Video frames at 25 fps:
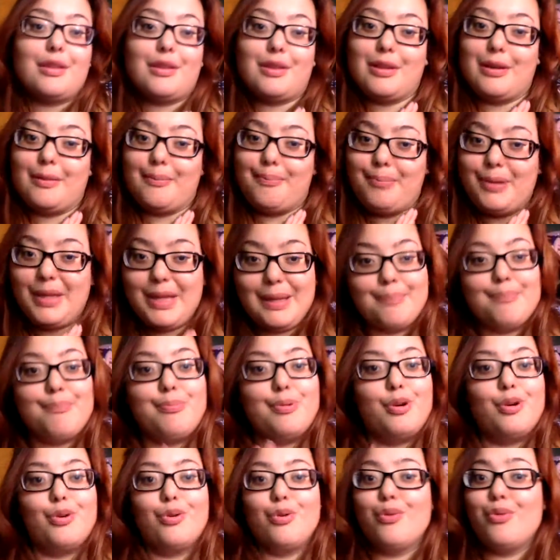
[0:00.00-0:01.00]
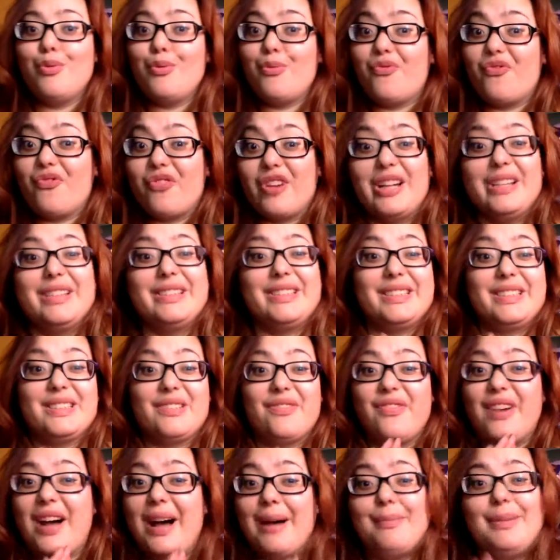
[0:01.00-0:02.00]
the people, friends,
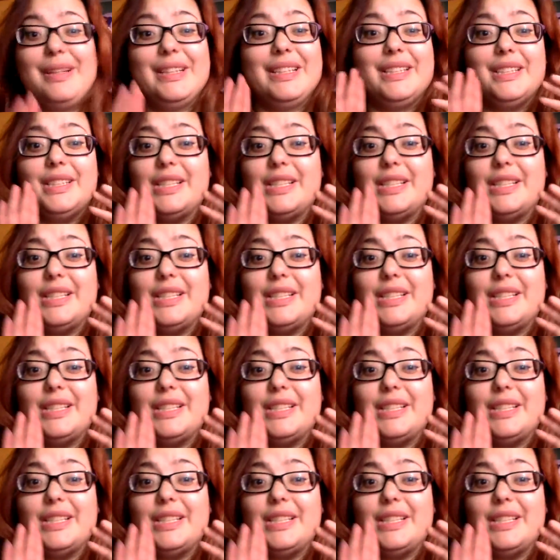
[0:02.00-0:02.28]
family,